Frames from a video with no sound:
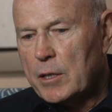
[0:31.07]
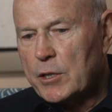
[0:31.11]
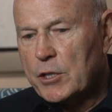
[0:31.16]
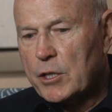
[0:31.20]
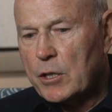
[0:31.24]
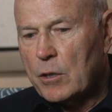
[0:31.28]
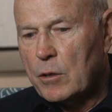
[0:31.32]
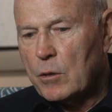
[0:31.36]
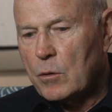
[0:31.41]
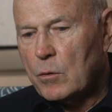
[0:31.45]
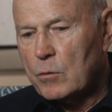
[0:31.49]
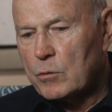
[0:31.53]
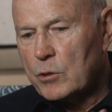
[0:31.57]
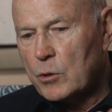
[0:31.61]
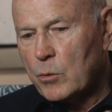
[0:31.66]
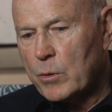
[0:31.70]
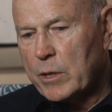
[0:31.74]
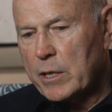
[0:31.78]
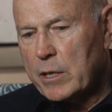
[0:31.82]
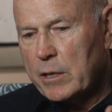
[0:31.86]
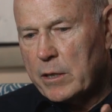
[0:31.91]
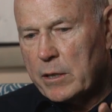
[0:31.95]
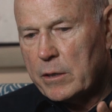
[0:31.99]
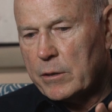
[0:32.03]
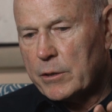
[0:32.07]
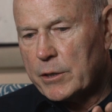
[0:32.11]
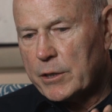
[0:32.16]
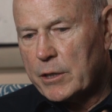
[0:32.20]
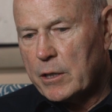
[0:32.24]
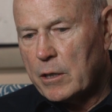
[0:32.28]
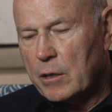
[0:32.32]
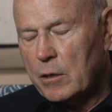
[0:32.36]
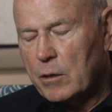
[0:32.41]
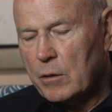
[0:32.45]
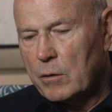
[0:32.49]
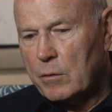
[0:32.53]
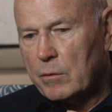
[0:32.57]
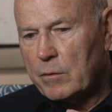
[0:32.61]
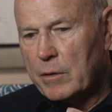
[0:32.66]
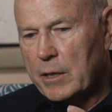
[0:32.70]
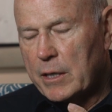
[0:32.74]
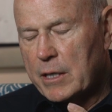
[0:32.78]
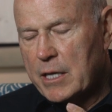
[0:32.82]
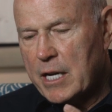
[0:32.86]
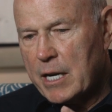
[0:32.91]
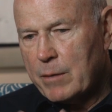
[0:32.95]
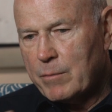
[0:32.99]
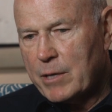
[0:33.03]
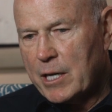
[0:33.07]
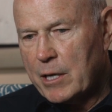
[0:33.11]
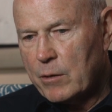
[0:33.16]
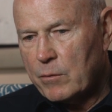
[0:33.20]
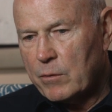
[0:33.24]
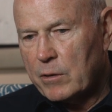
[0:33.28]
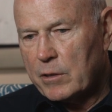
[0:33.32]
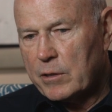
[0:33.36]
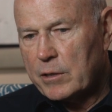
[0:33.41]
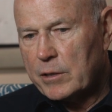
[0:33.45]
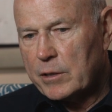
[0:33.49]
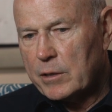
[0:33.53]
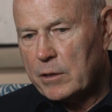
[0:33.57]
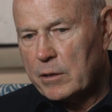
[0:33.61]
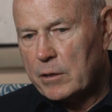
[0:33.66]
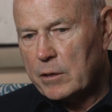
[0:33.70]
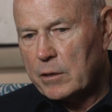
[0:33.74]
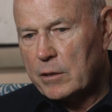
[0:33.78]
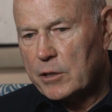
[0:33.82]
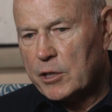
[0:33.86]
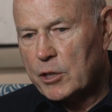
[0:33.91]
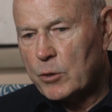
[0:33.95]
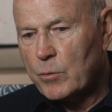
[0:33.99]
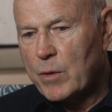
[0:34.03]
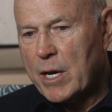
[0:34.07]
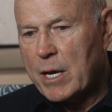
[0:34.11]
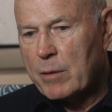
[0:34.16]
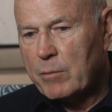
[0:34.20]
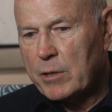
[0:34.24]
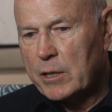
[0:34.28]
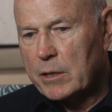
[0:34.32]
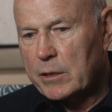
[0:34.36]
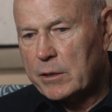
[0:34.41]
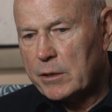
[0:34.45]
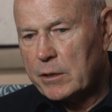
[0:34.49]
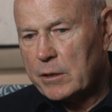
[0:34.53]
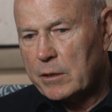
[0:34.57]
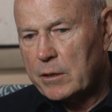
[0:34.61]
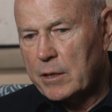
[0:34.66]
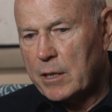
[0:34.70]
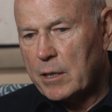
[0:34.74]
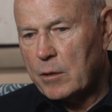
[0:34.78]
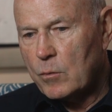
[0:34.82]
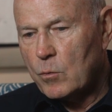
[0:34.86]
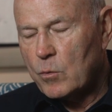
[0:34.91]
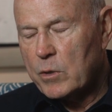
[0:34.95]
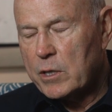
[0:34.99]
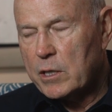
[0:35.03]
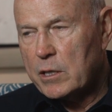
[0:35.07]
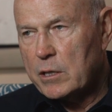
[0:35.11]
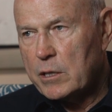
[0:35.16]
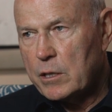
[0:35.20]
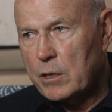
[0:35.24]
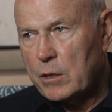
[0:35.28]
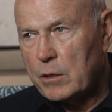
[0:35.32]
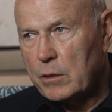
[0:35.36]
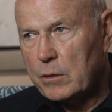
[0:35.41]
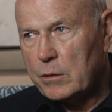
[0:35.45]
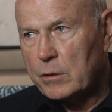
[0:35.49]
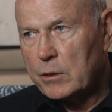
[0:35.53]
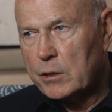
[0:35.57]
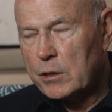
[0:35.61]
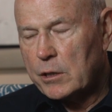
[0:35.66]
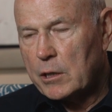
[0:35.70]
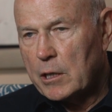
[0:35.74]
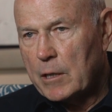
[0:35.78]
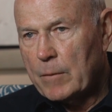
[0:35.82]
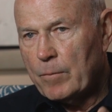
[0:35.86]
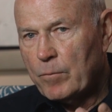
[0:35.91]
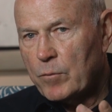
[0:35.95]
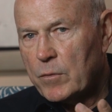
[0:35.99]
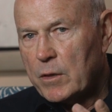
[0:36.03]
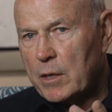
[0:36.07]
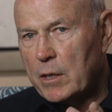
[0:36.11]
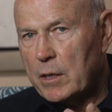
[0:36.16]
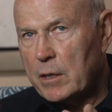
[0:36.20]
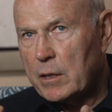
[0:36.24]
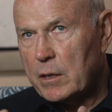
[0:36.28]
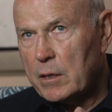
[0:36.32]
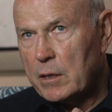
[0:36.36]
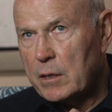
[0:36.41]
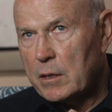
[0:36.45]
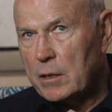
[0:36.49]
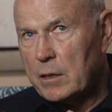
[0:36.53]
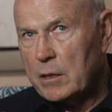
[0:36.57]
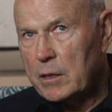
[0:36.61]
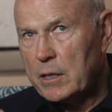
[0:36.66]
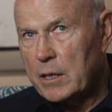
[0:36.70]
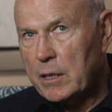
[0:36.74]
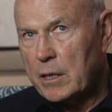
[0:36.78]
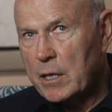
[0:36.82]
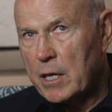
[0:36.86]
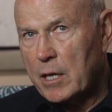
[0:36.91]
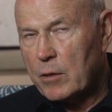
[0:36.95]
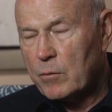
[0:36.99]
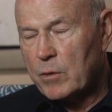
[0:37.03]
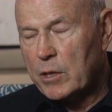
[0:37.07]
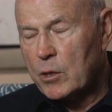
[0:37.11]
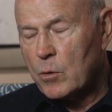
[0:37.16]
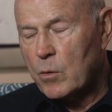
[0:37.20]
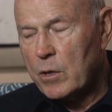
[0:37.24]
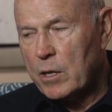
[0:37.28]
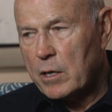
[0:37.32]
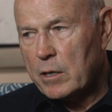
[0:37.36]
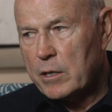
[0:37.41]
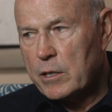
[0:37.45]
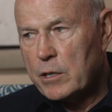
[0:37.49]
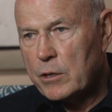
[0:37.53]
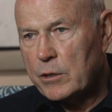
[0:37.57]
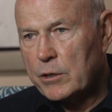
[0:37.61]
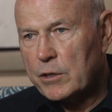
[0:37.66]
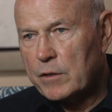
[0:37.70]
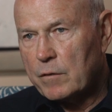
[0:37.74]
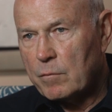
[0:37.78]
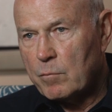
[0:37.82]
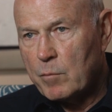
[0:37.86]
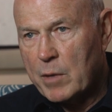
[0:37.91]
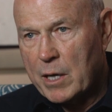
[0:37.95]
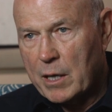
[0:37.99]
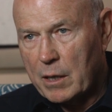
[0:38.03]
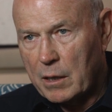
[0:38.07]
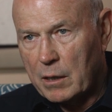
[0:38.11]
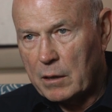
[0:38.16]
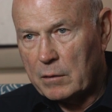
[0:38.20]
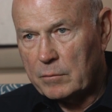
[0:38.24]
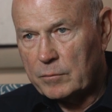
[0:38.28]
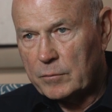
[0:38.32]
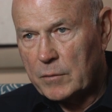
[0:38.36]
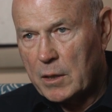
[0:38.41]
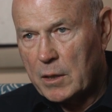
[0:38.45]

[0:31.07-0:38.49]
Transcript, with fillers: So 20 years ago, they came out with ceramics that we could use that did not require the use of metal.